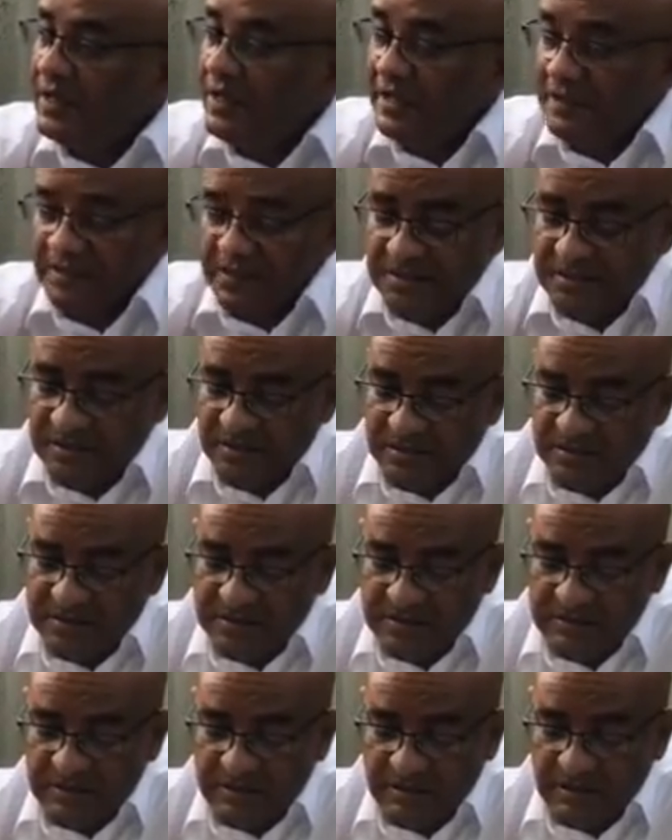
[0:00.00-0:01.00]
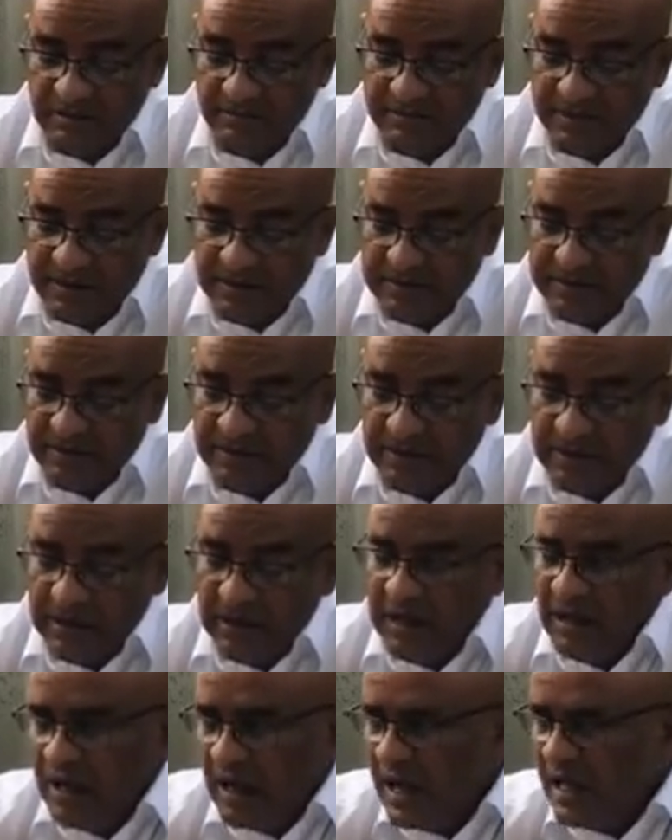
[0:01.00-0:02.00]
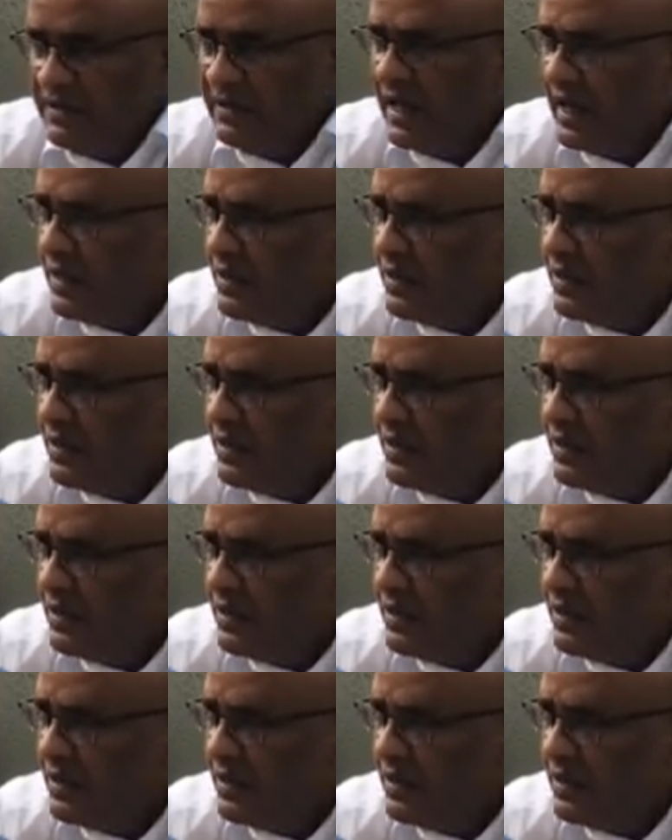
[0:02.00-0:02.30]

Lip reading: instance of it. And then